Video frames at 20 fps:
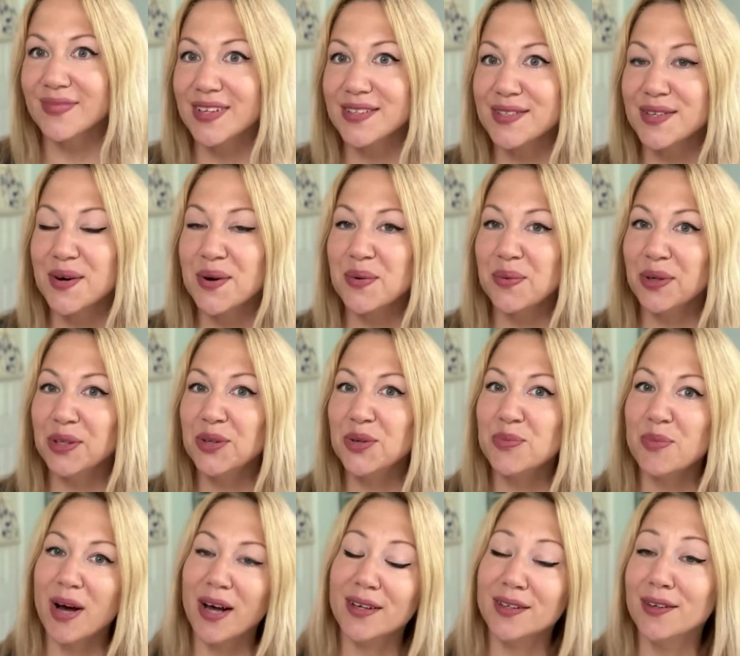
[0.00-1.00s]
So when you
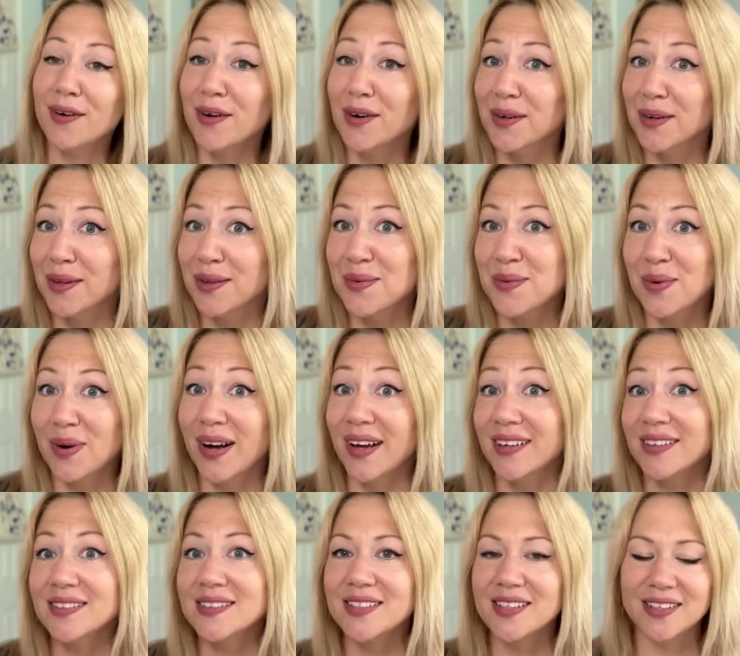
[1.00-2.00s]
buy yarn in the
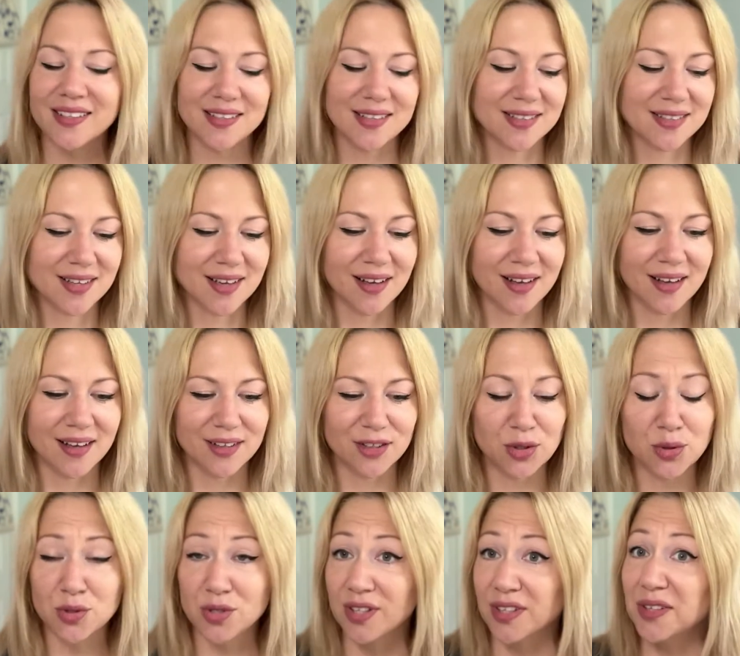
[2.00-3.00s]
wild, it is
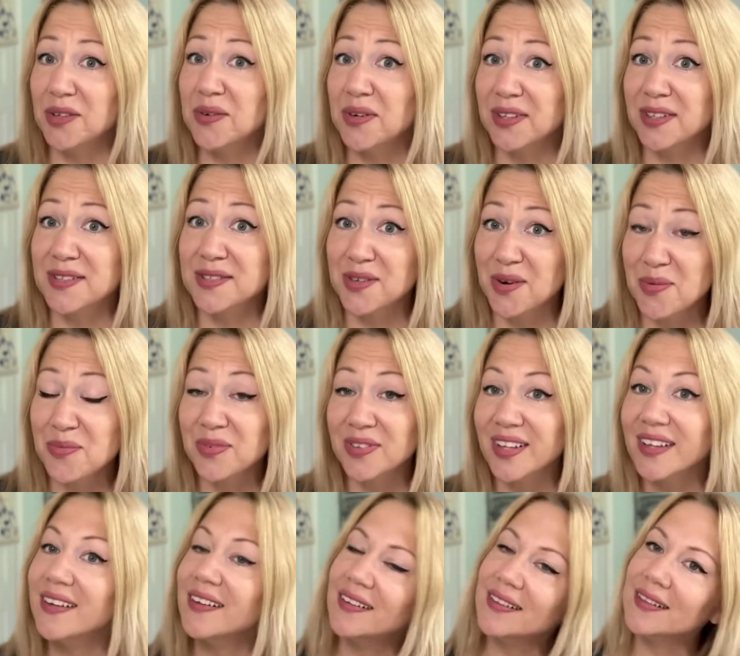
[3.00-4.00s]
usually, or at least
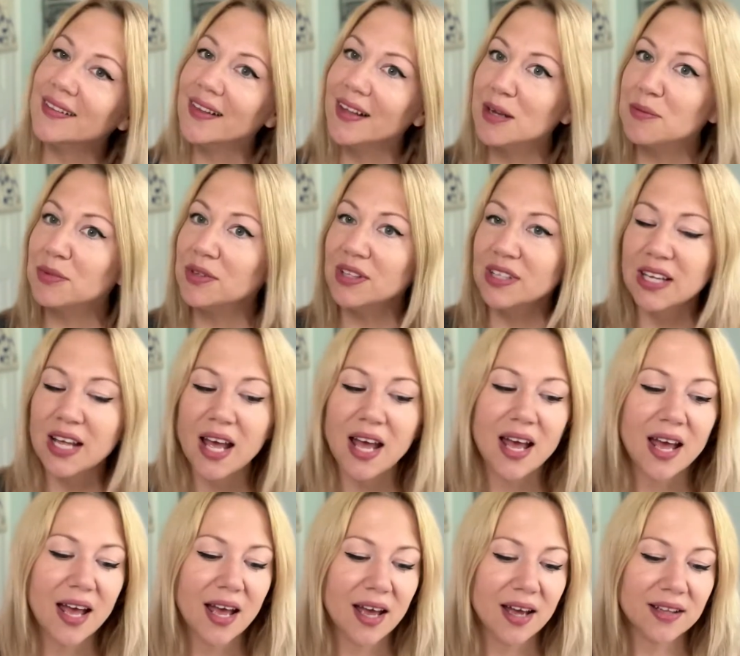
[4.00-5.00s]
hopefully, labeled,
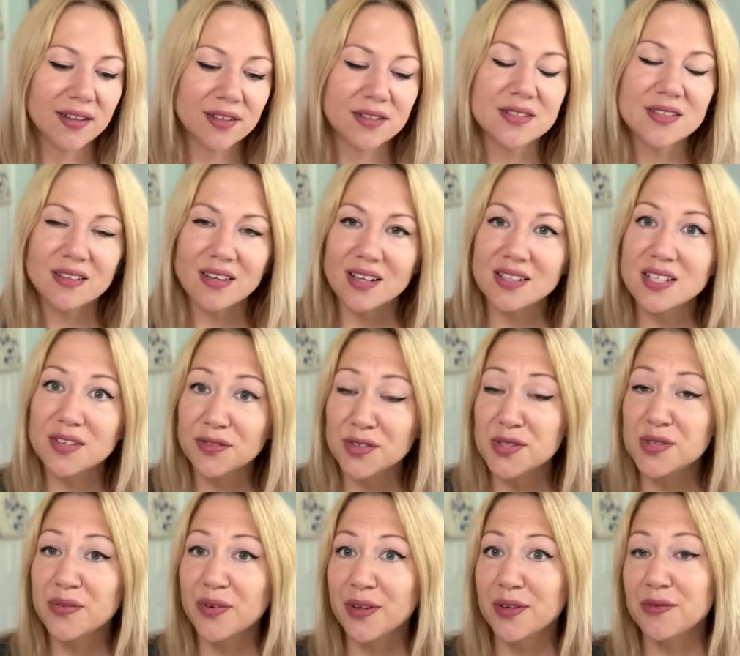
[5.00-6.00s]
and there's lots of
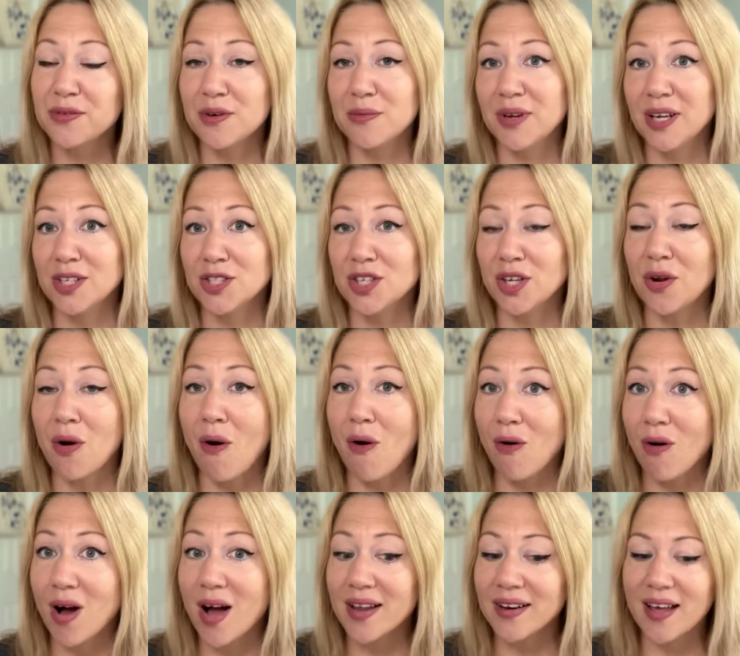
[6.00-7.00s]
useful information
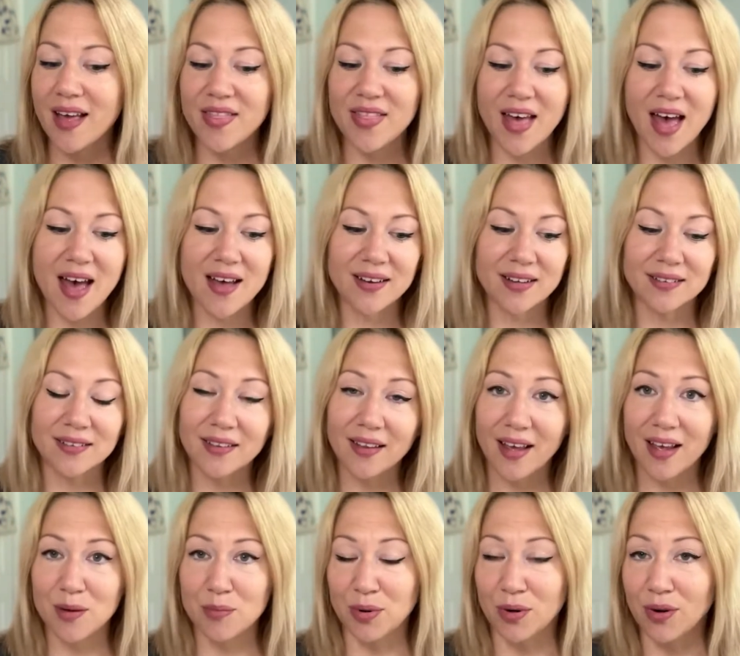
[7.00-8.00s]
on that
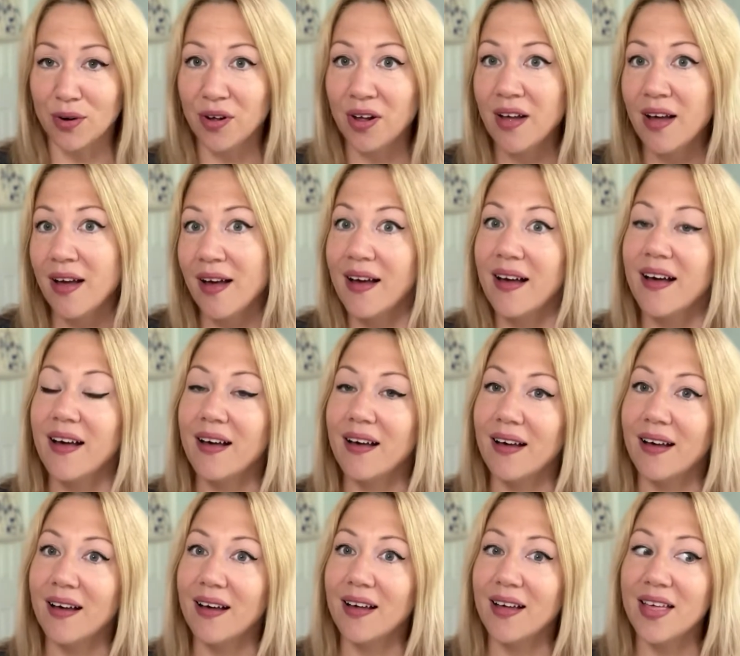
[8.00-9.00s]
label
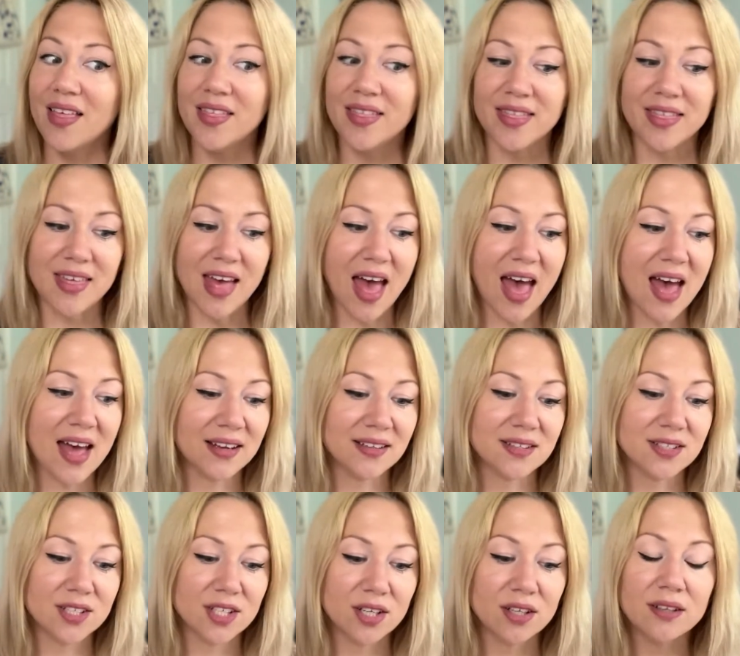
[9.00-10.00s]

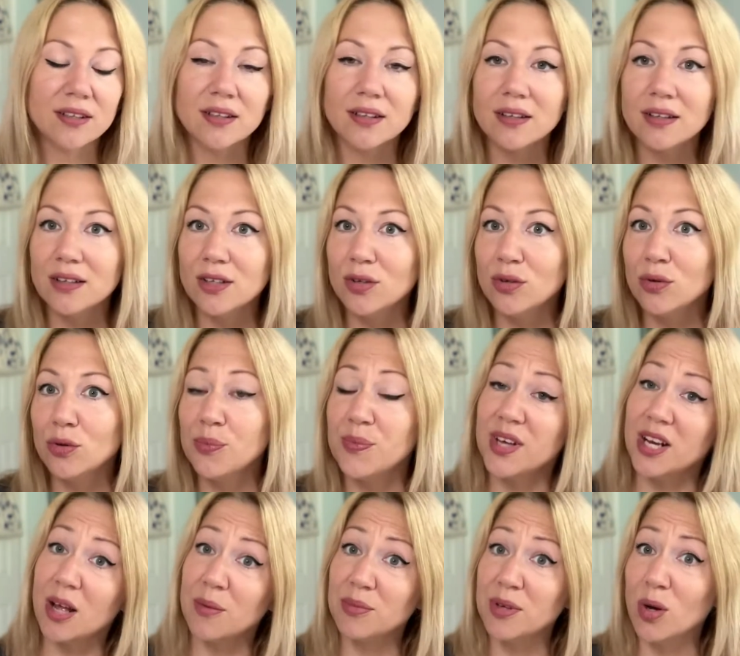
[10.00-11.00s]
that you may
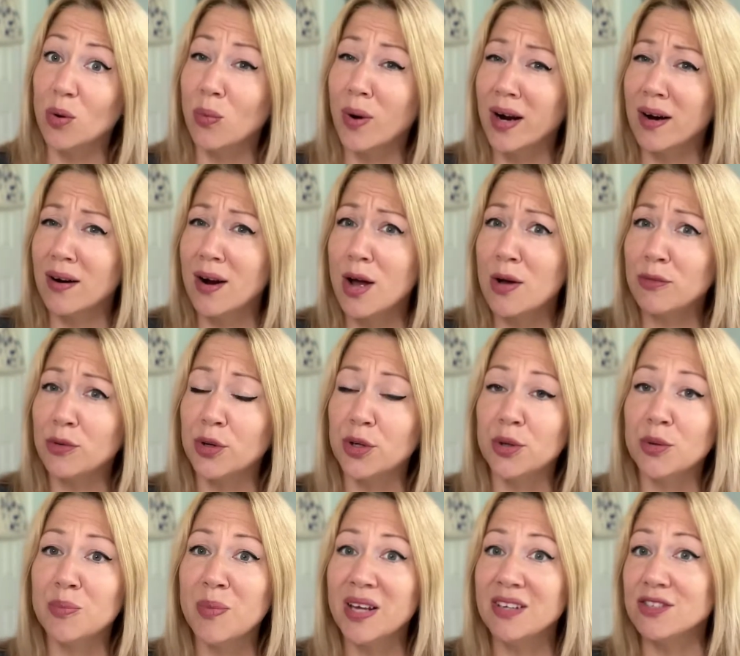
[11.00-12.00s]
not be aware of, or you
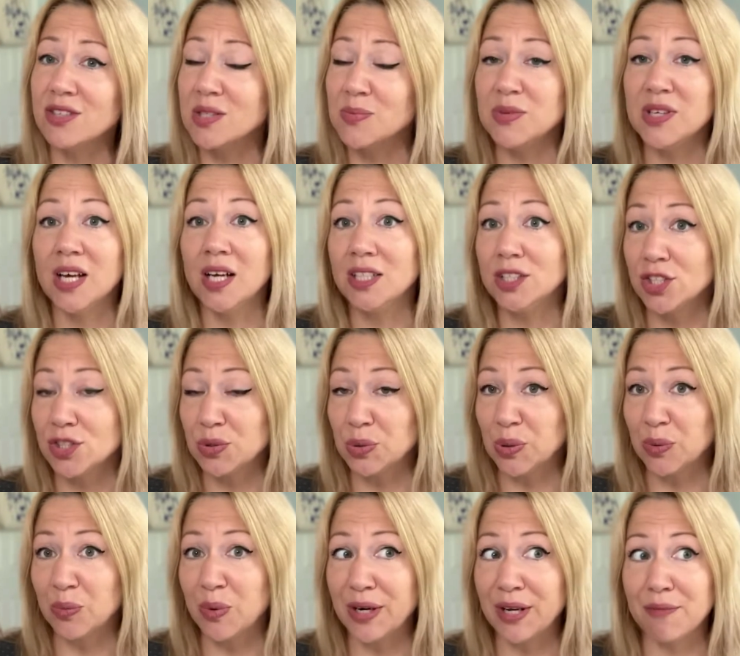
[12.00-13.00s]
may just be unsure
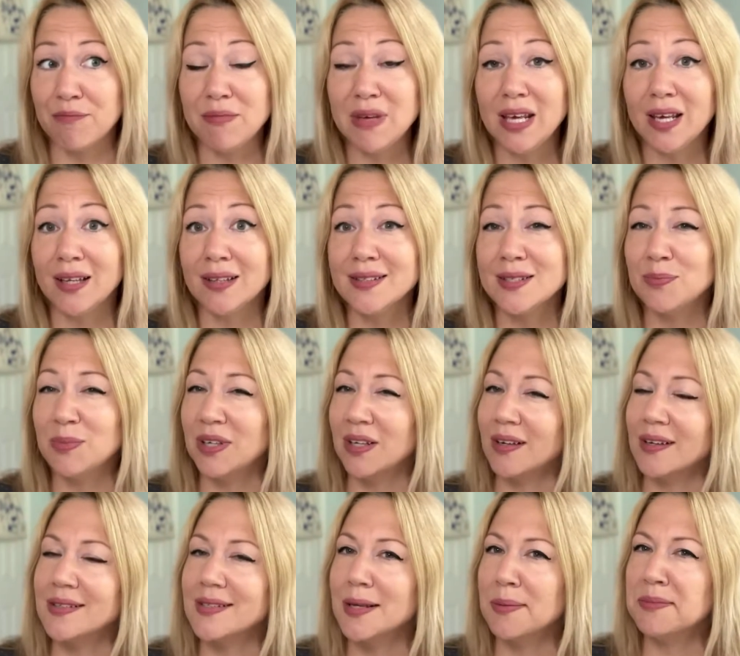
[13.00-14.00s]
what it means,
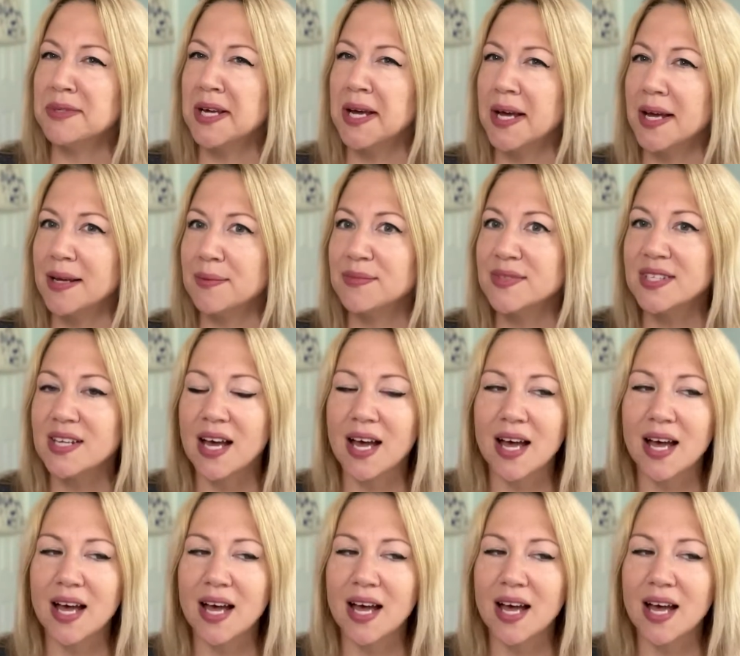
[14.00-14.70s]
because sometimes,